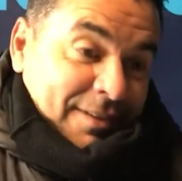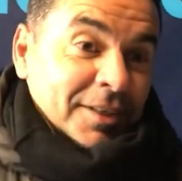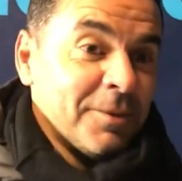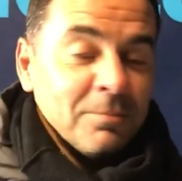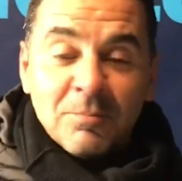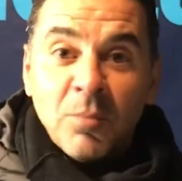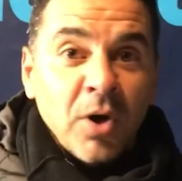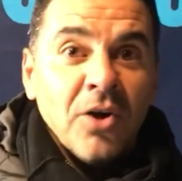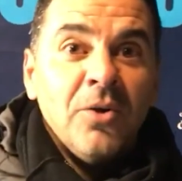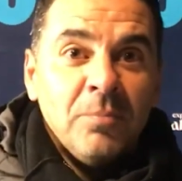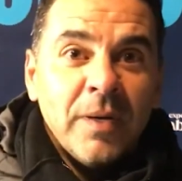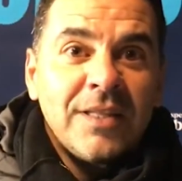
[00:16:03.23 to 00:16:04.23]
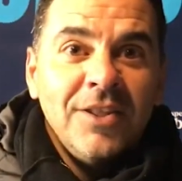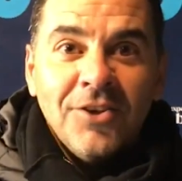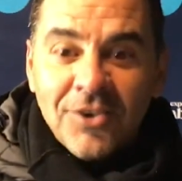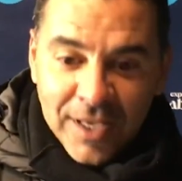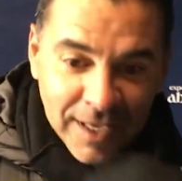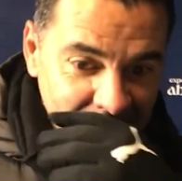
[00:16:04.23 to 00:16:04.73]
on a city level
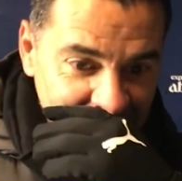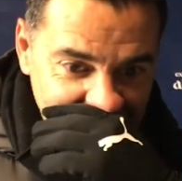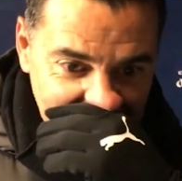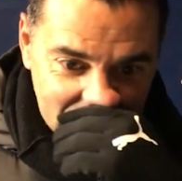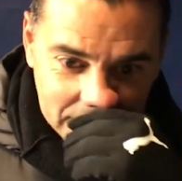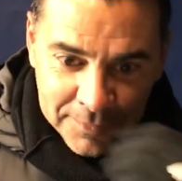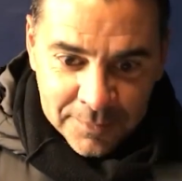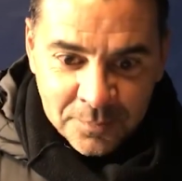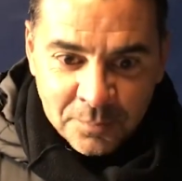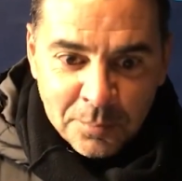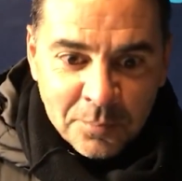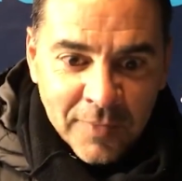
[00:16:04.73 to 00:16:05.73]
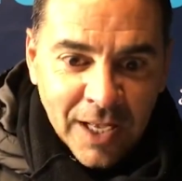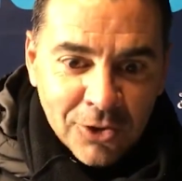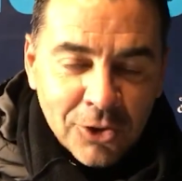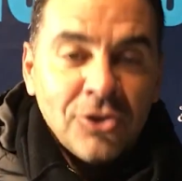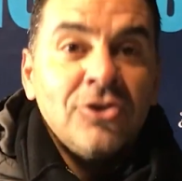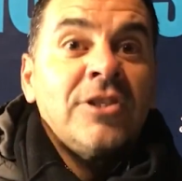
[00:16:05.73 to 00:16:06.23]
too. Originally a
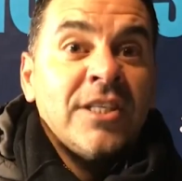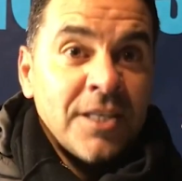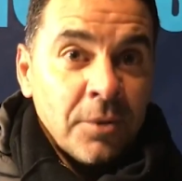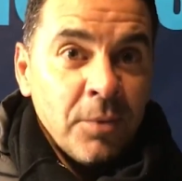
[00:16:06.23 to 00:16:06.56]
Madrid native,